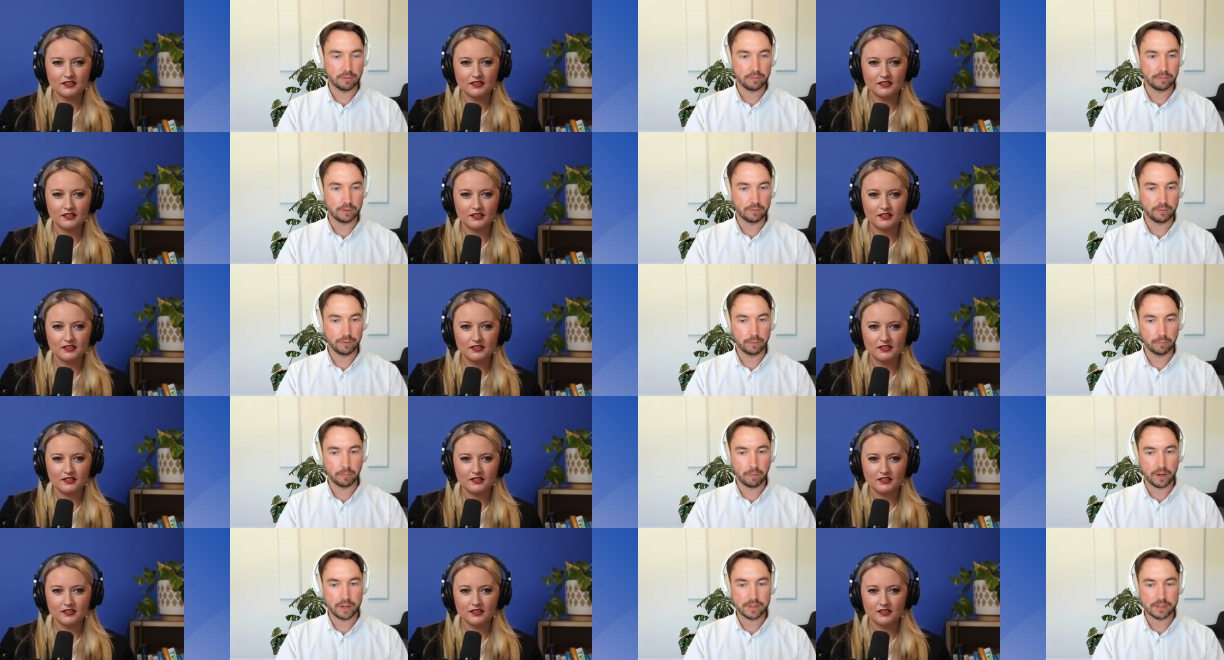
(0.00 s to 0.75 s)
Speaker 1: of
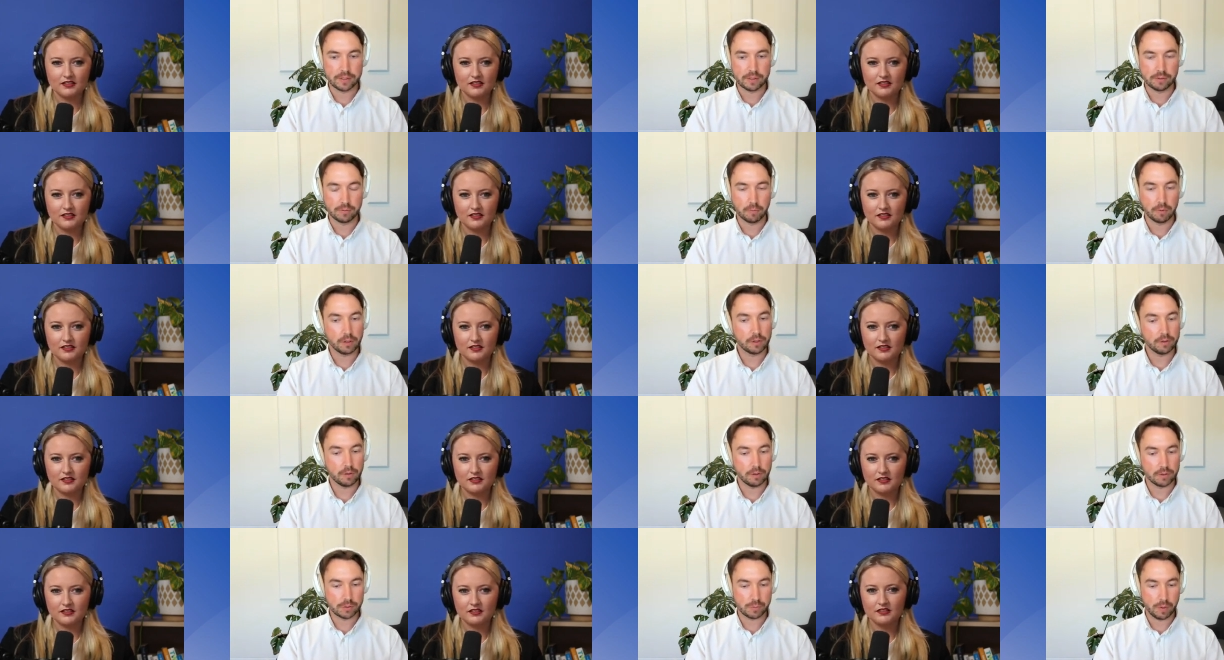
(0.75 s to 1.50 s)
different ways. And one of
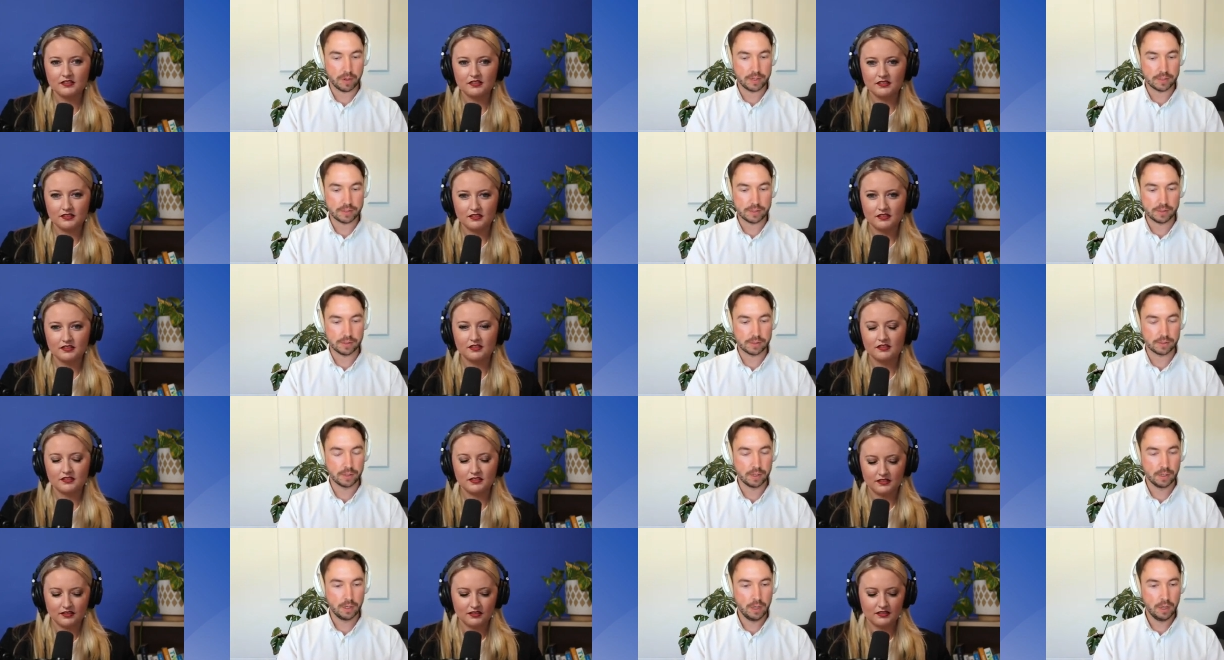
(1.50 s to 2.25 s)
those ways
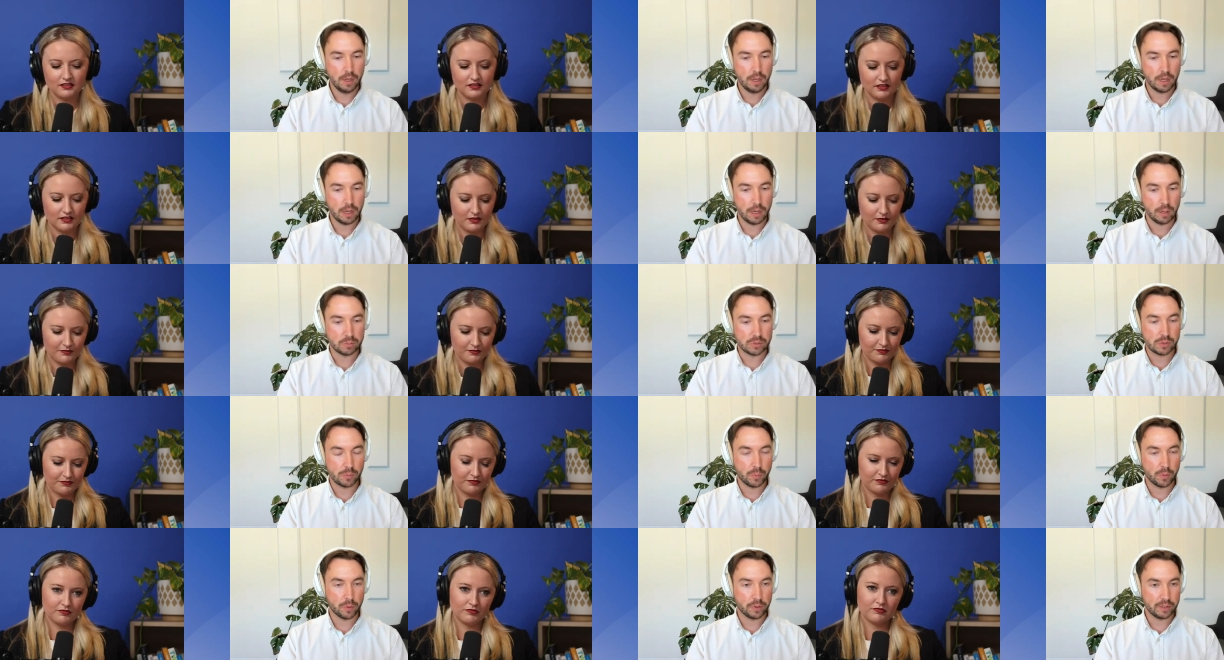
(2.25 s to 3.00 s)
is um,
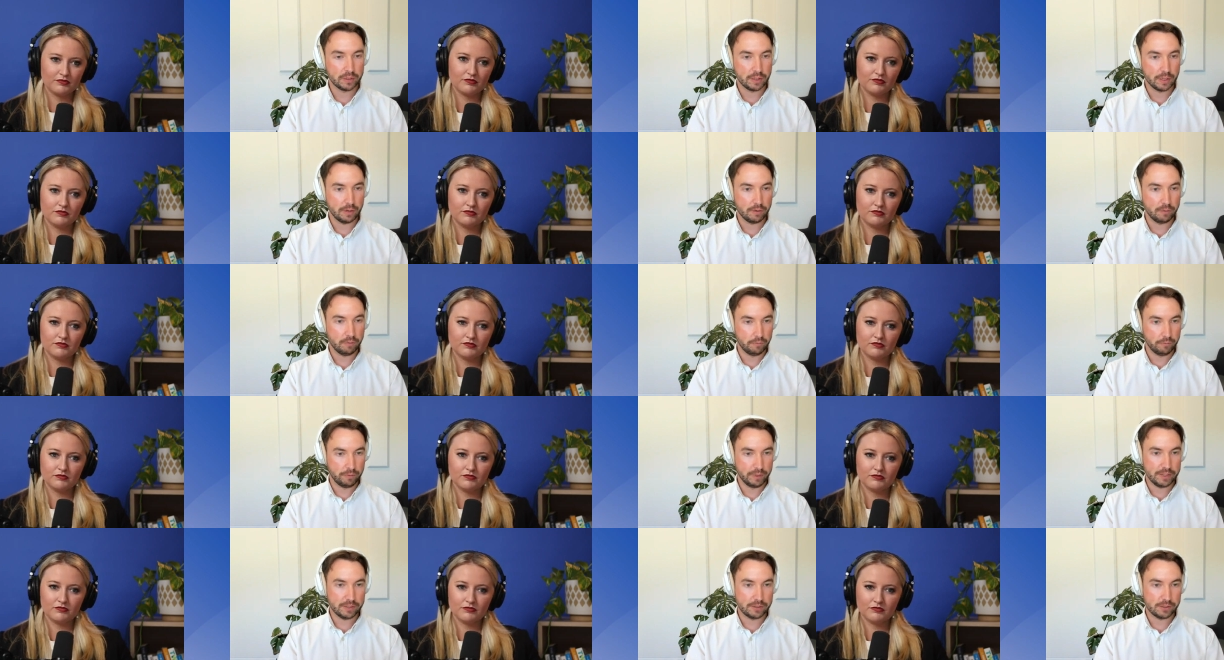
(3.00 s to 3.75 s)
supporting their
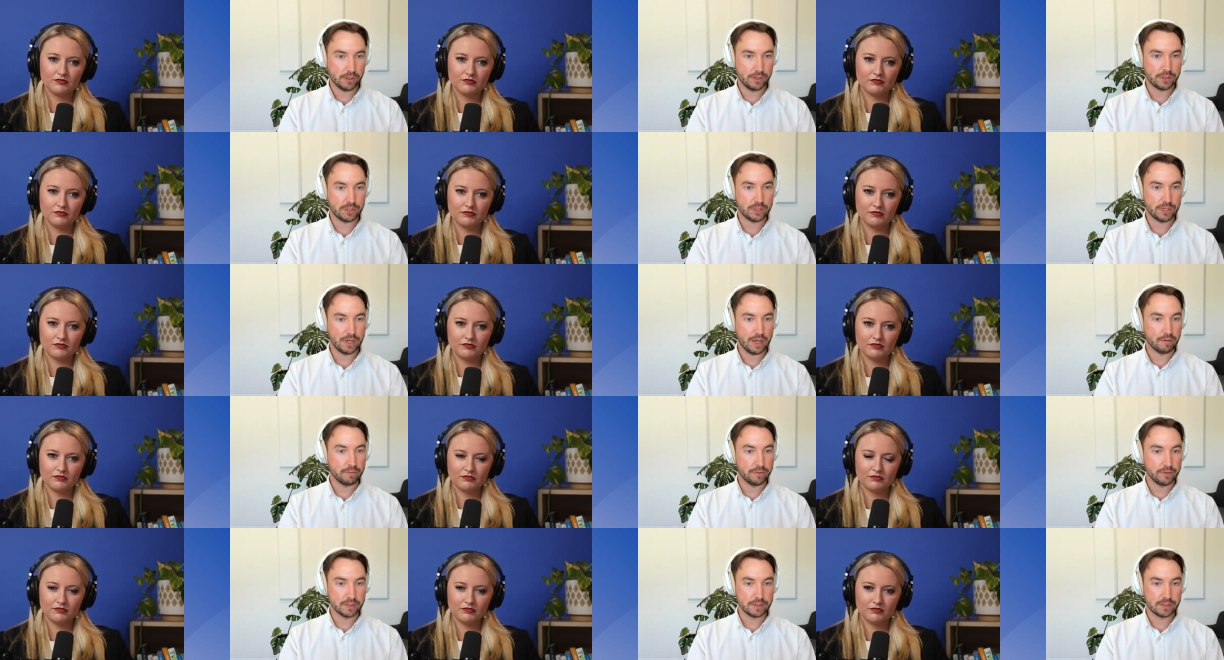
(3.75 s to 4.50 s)
research
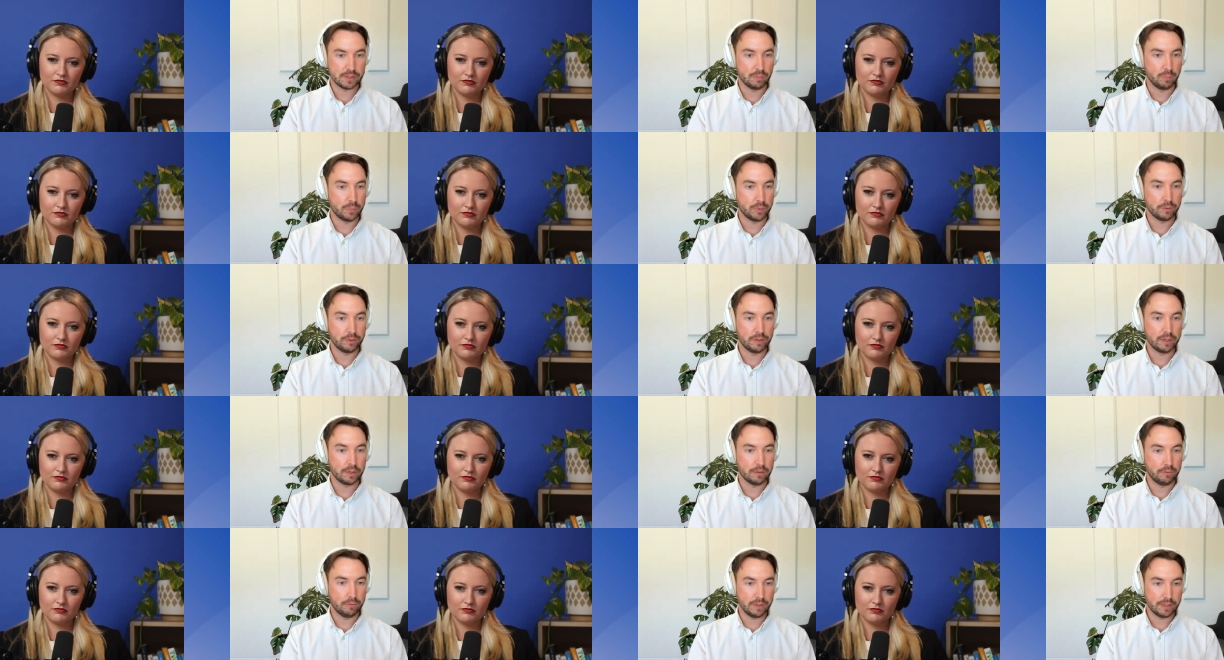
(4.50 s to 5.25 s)
efforts and
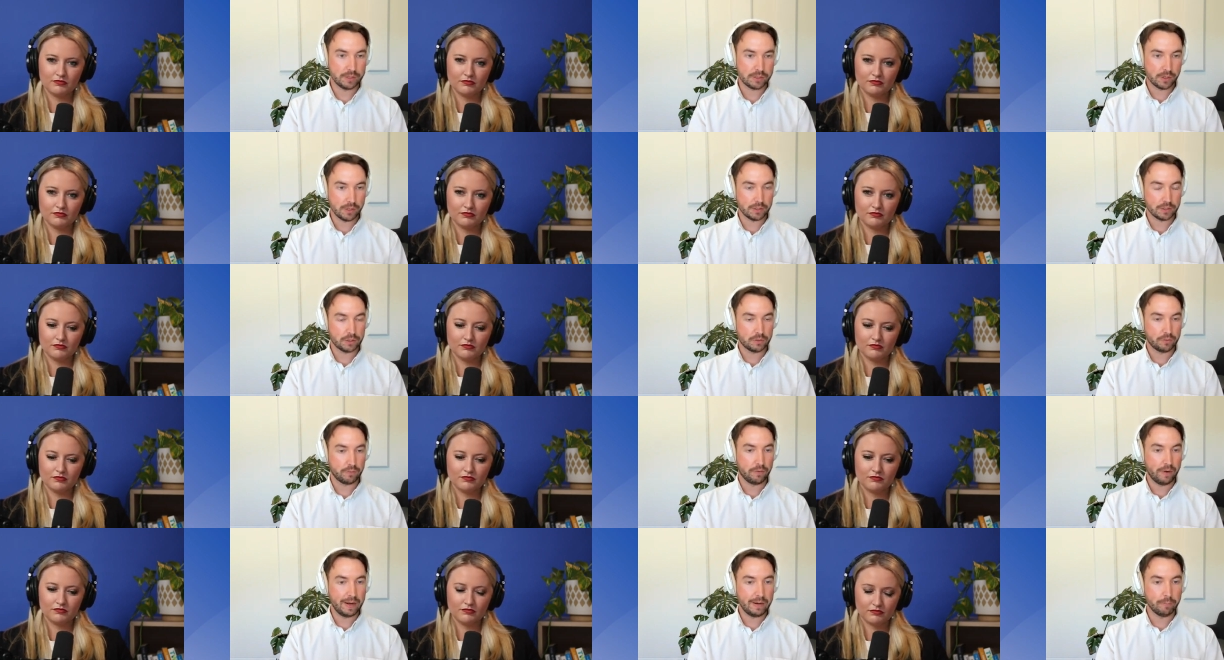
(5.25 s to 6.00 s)
building a research
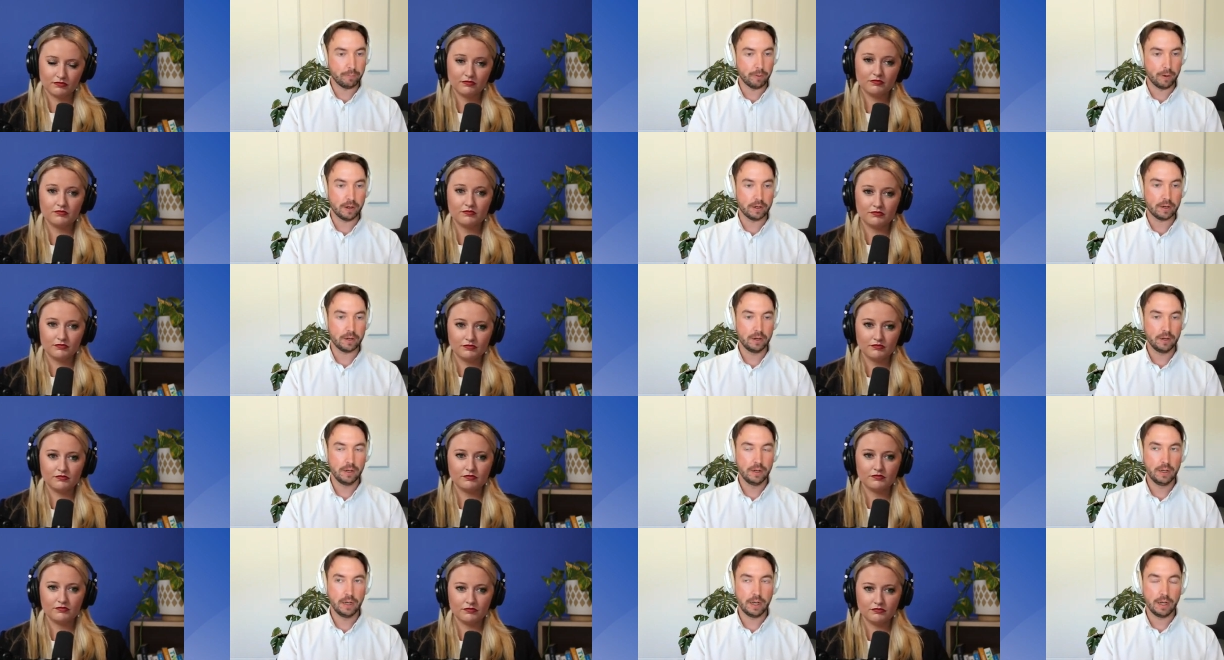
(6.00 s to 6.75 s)
framework
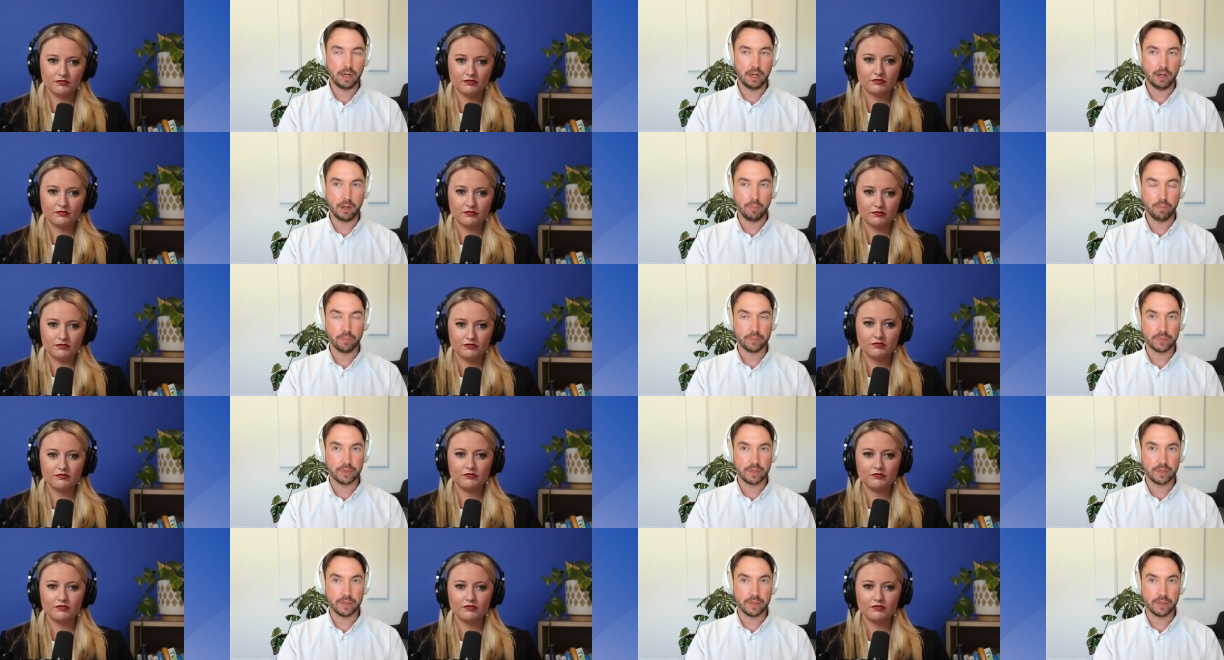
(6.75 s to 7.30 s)
um,